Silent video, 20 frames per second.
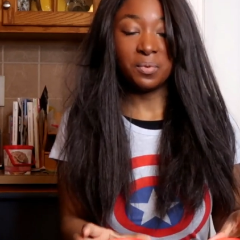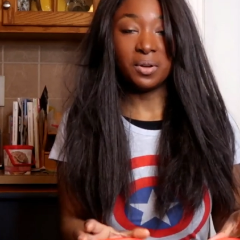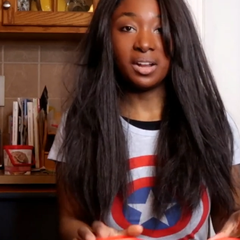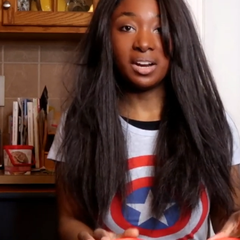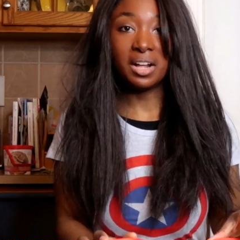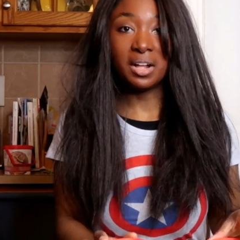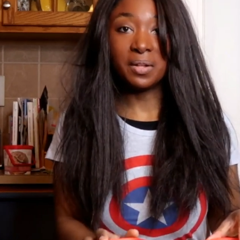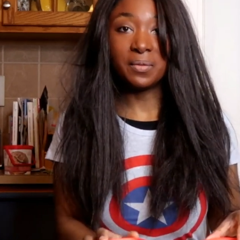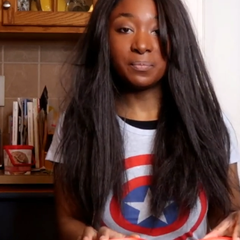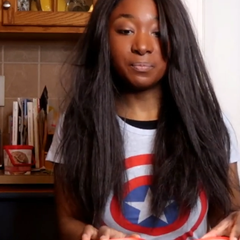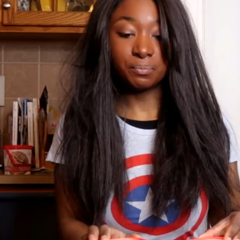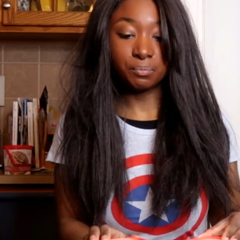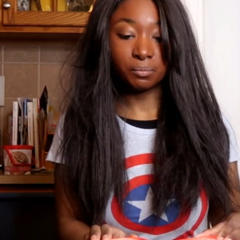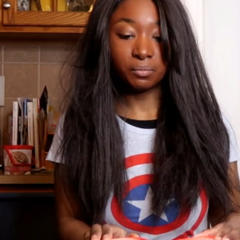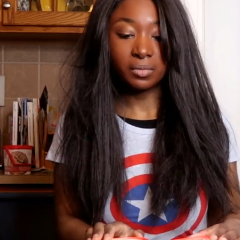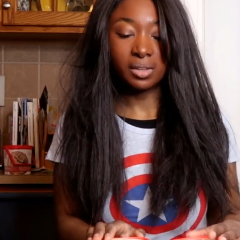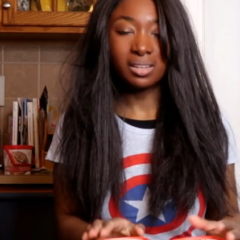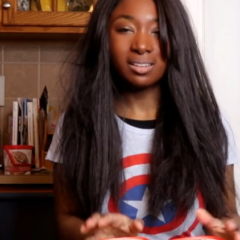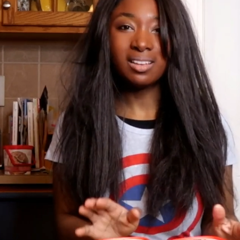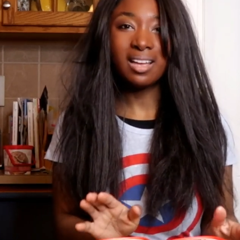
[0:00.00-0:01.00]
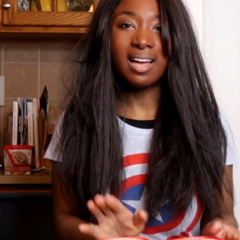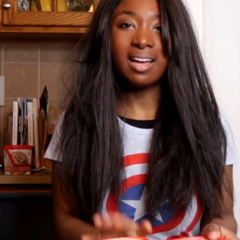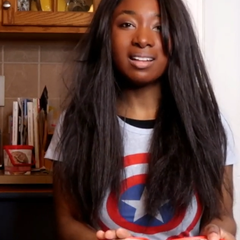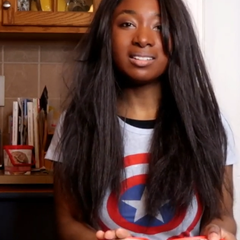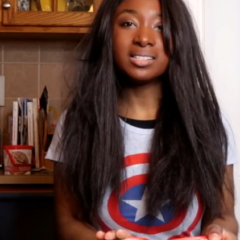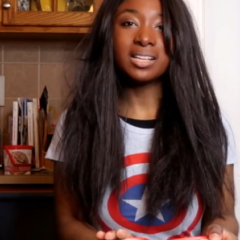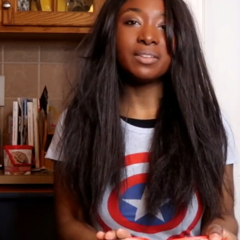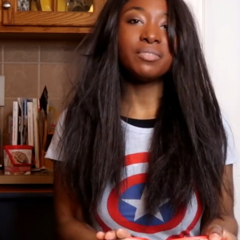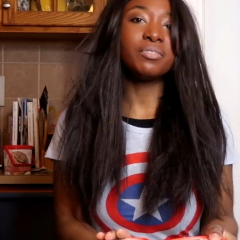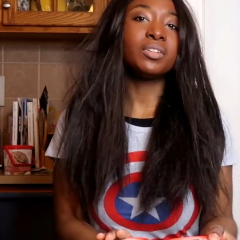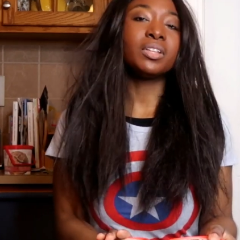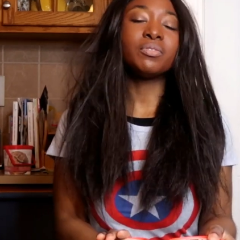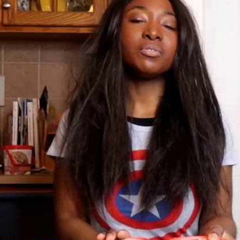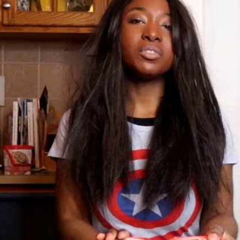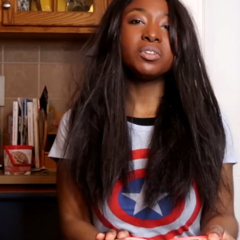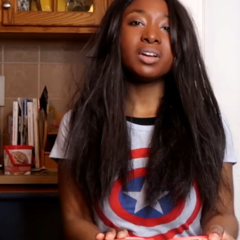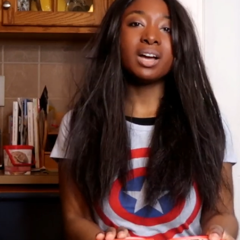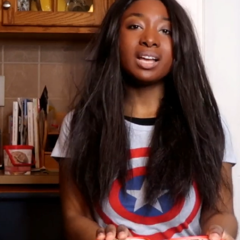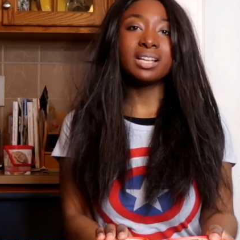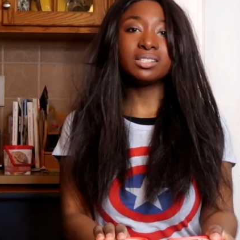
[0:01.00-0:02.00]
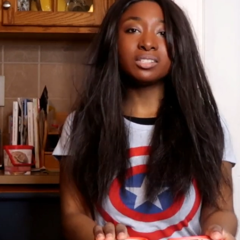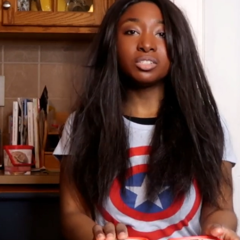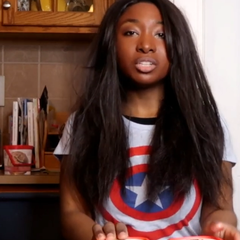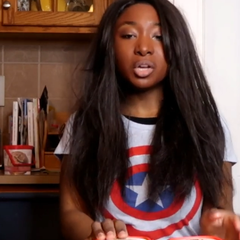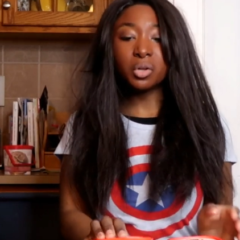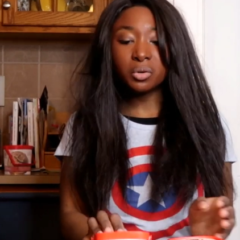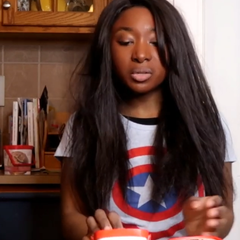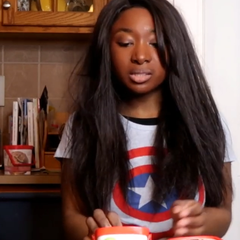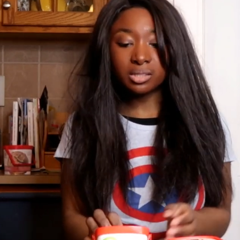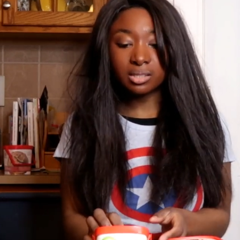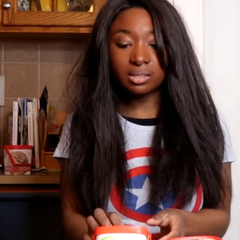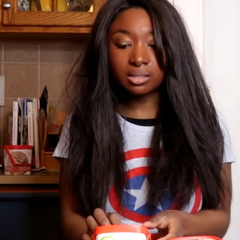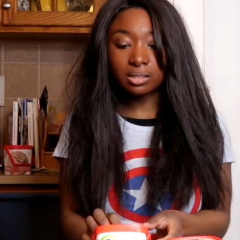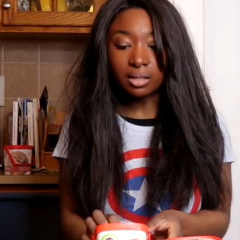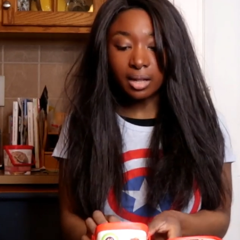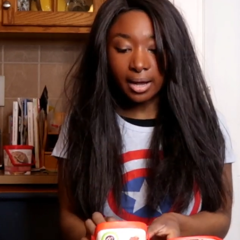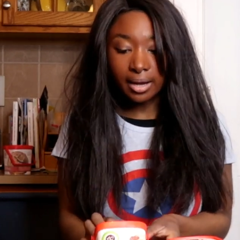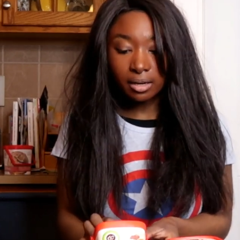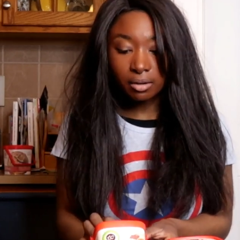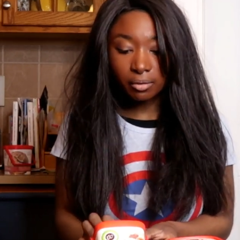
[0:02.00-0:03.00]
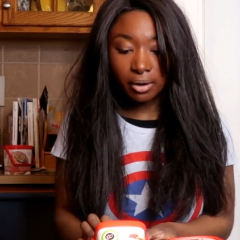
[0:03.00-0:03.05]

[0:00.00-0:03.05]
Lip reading: But yeah, definitely if you guys notice this line